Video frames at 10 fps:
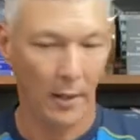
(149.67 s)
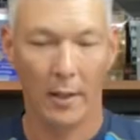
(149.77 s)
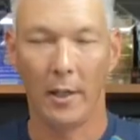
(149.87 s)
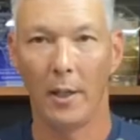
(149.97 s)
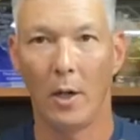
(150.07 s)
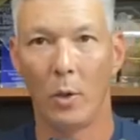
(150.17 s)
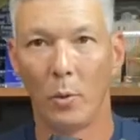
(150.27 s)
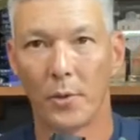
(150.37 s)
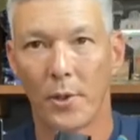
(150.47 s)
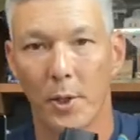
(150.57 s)
It
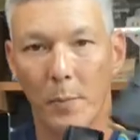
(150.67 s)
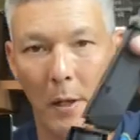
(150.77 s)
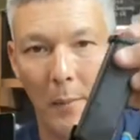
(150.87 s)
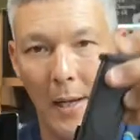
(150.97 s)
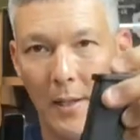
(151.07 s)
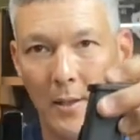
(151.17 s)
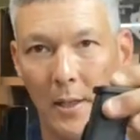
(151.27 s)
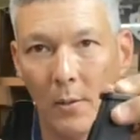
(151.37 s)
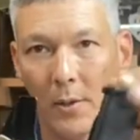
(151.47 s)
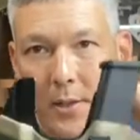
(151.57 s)
holds the spare
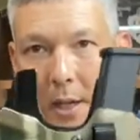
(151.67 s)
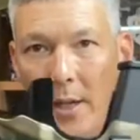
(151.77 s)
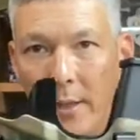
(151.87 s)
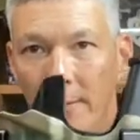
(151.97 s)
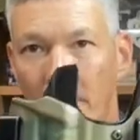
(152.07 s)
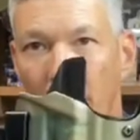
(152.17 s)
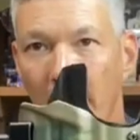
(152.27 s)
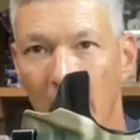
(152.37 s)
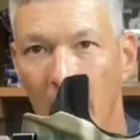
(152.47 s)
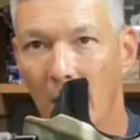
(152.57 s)
magazine on the side.
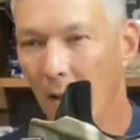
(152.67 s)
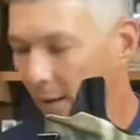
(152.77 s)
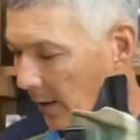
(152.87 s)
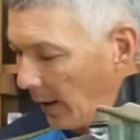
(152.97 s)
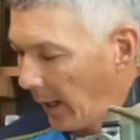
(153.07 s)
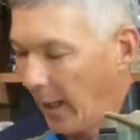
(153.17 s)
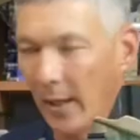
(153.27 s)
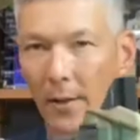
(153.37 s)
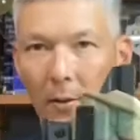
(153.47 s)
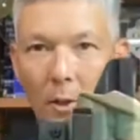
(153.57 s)

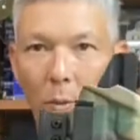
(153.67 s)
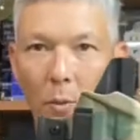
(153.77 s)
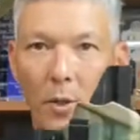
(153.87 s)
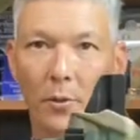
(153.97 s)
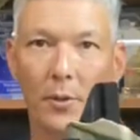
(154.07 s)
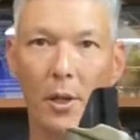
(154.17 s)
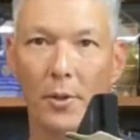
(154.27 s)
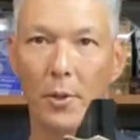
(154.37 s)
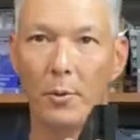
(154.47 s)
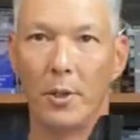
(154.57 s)
And this one was
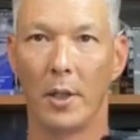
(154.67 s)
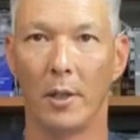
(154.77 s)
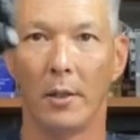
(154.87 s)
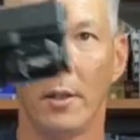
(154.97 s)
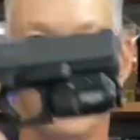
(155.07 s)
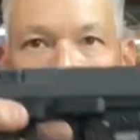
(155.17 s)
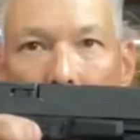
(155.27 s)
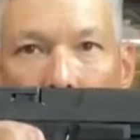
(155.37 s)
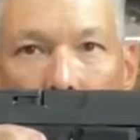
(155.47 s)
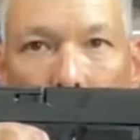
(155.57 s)
also done
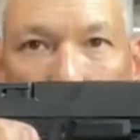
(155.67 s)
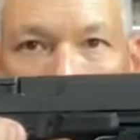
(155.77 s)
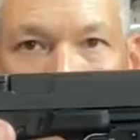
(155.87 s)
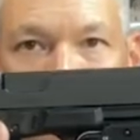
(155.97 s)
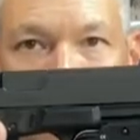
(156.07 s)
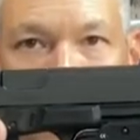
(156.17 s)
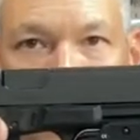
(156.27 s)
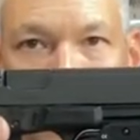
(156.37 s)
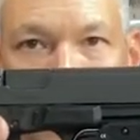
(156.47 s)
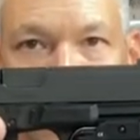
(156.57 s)
with a Glock
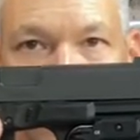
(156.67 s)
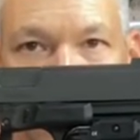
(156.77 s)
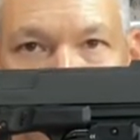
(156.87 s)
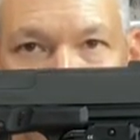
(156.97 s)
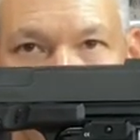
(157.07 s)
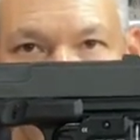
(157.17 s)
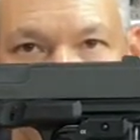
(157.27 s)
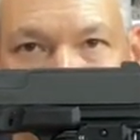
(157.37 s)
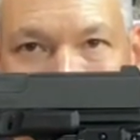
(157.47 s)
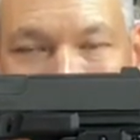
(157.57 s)
19 with a
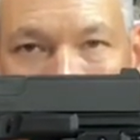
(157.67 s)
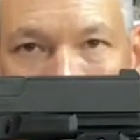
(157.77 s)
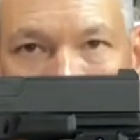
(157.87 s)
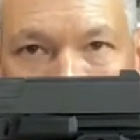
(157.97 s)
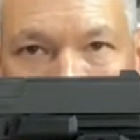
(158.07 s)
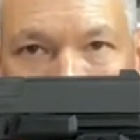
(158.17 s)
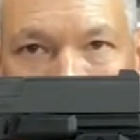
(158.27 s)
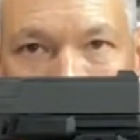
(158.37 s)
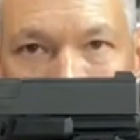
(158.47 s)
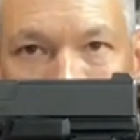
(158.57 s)
Streamlight TLR
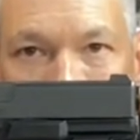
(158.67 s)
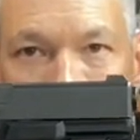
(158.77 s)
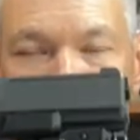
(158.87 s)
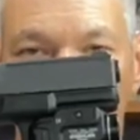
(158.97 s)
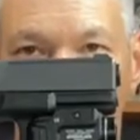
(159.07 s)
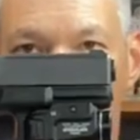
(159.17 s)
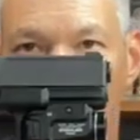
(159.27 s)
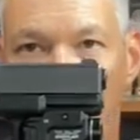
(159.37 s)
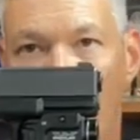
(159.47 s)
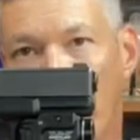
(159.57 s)
7. Big
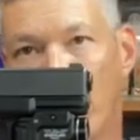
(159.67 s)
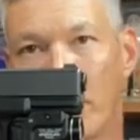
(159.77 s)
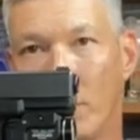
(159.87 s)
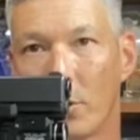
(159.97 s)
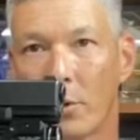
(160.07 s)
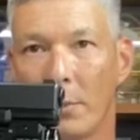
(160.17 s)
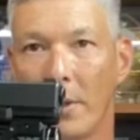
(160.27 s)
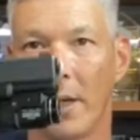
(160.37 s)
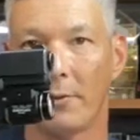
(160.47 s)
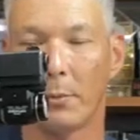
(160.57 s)
shout out to
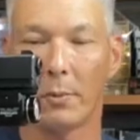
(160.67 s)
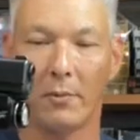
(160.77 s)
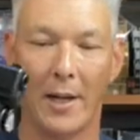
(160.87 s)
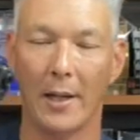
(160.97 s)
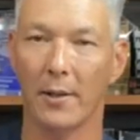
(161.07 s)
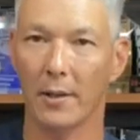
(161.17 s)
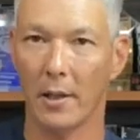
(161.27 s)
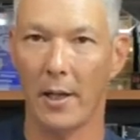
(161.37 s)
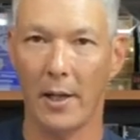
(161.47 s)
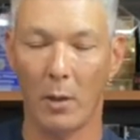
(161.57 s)
Streamlight for providing this
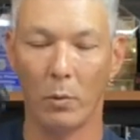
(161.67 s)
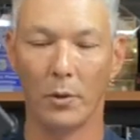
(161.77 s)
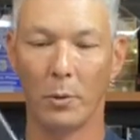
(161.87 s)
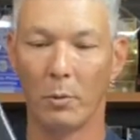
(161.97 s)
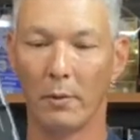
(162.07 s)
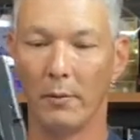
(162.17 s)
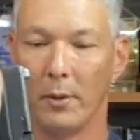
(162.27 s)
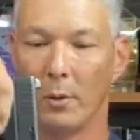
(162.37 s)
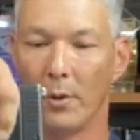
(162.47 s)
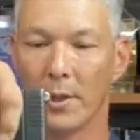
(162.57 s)
light. I will do a
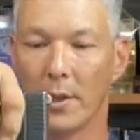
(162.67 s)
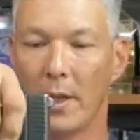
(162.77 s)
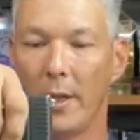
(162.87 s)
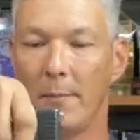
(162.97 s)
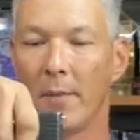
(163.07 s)
review on this light.